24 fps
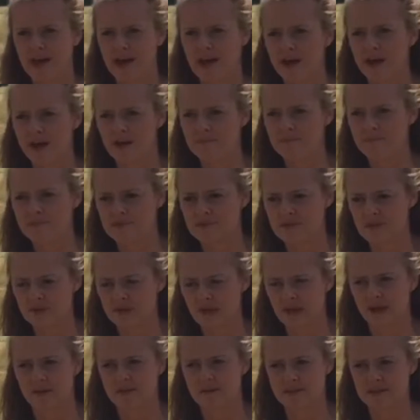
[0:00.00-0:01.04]
Um, so
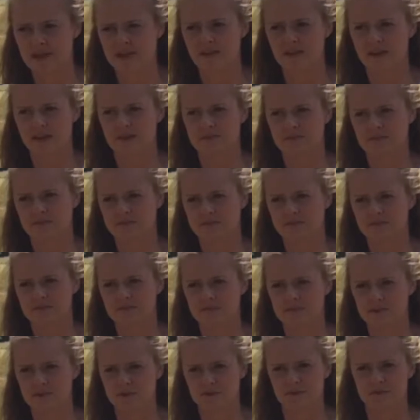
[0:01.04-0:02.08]
yeah, I would say that I'm
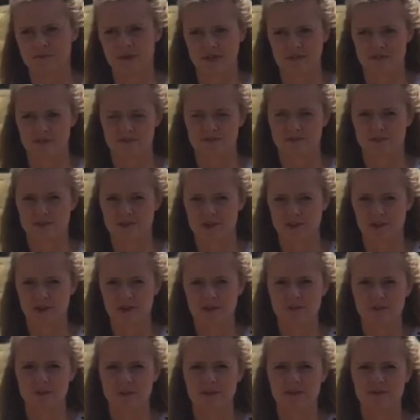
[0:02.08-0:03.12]
sort of a mixture of the
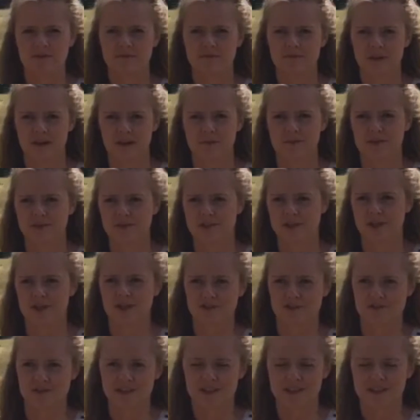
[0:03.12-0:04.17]
two, but very much a
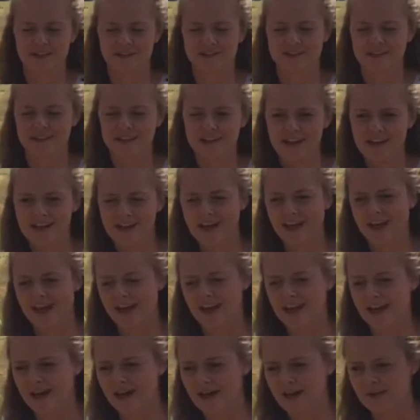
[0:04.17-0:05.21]
country girl.
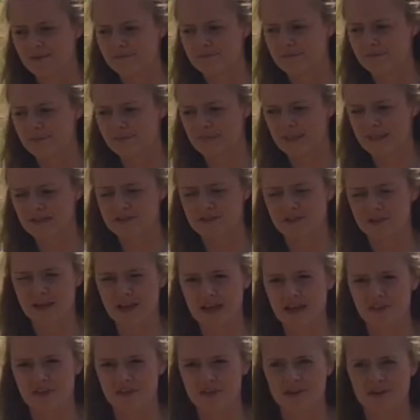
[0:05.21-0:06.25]
Um, so
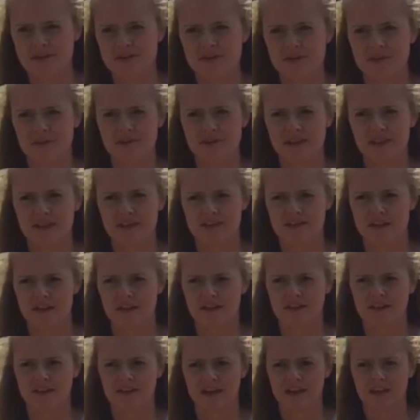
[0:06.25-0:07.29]
yeah, there are some things
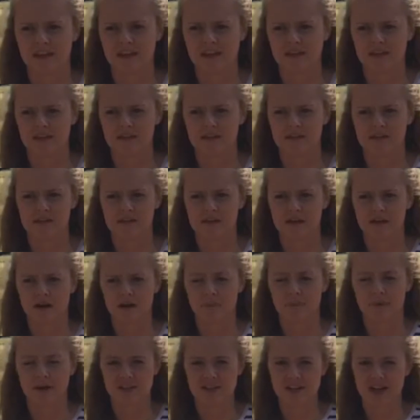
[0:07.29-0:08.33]
I think
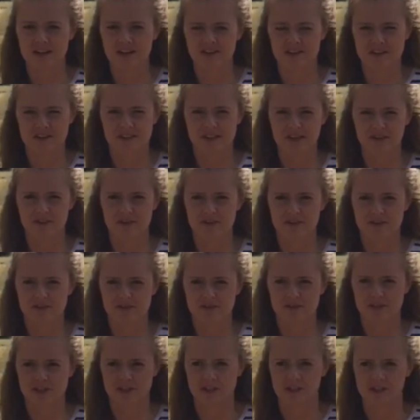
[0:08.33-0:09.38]
are big challenges in
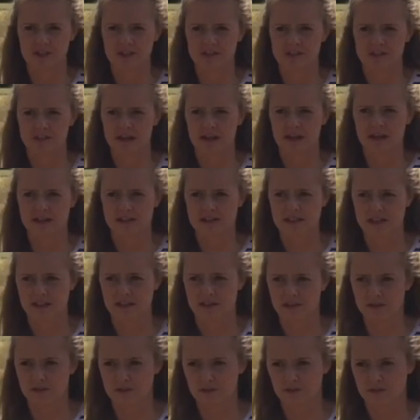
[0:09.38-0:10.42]
agriculture and
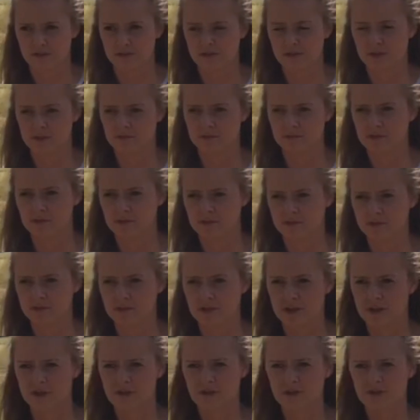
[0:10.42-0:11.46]
in the, the rural
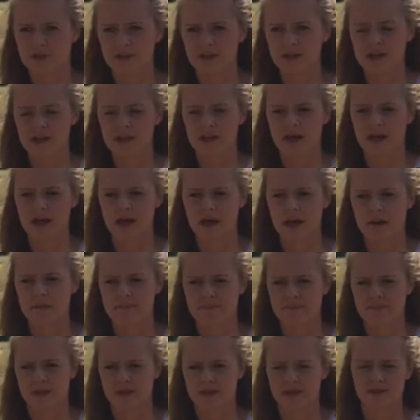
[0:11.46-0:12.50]
youth,
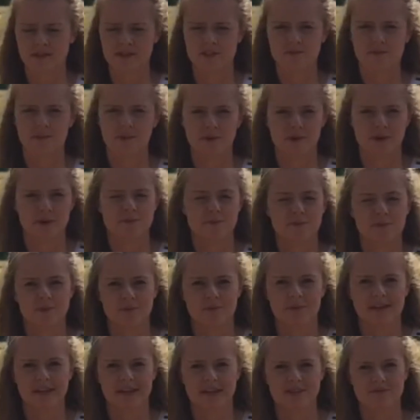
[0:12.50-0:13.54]
um, and I'll explore those more
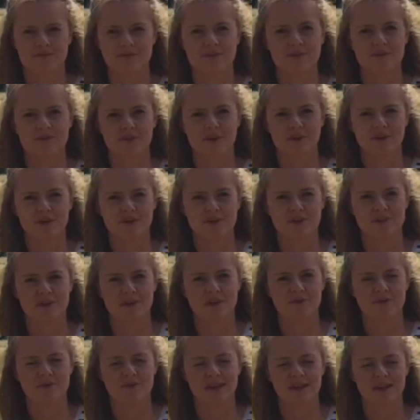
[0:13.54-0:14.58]
in my next few vlogs.
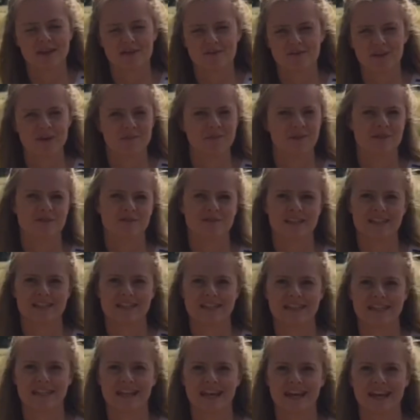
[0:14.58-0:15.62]
So thank you very much for
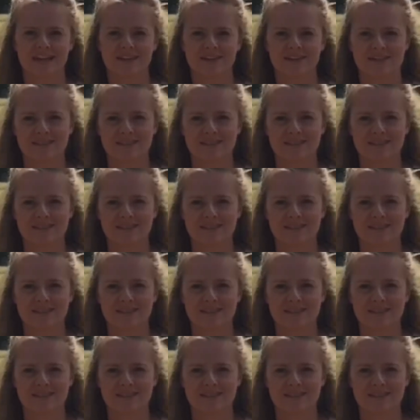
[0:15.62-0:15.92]
listening, and